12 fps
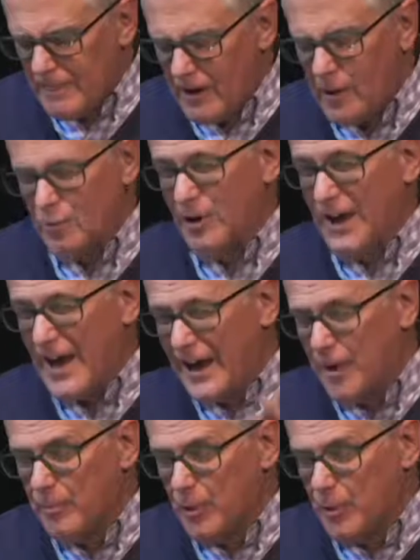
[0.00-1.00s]

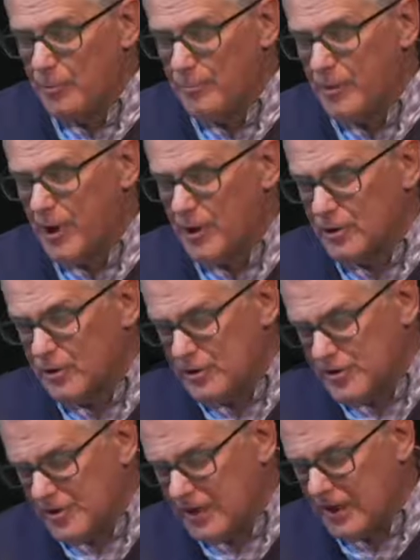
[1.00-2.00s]
unreliable
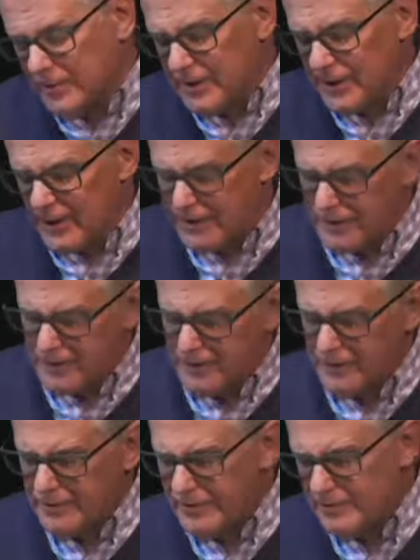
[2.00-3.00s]
partners eliminated,
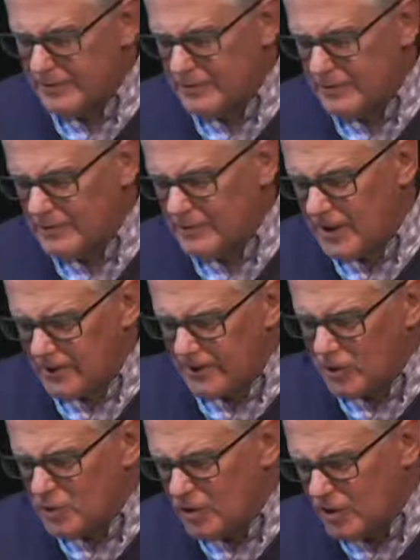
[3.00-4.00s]
and
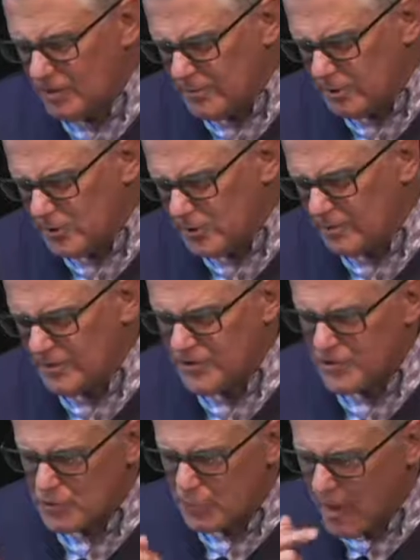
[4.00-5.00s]
eventually Mr. and
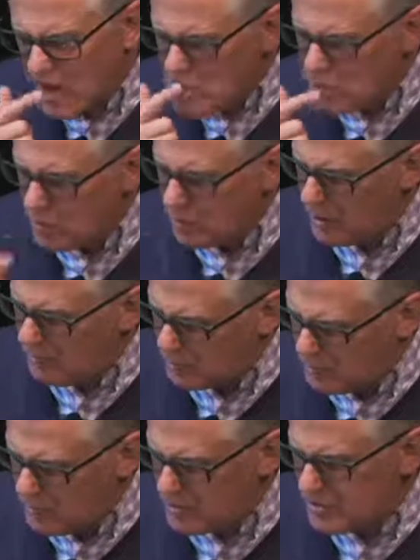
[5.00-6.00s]
Mrs. Right will
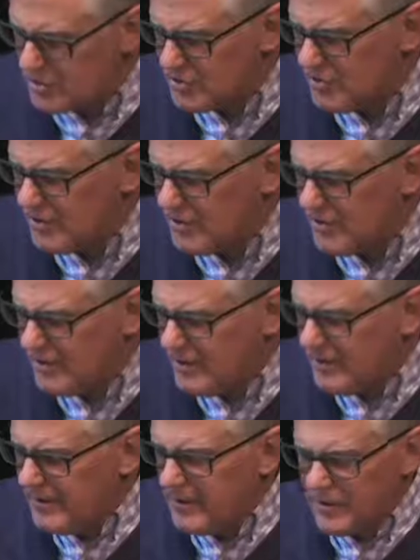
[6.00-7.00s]
emerge,
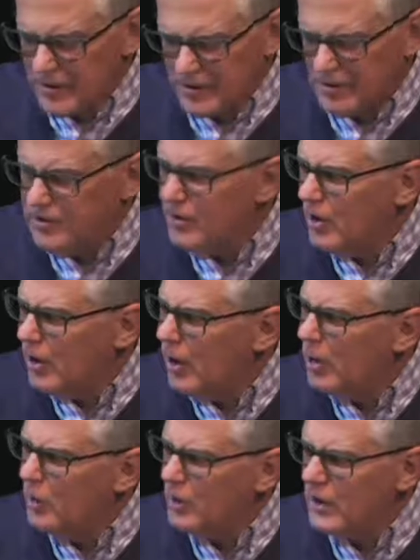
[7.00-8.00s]
and
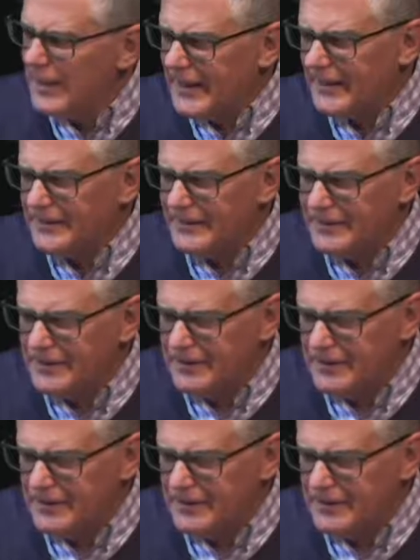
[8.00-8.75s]
all will end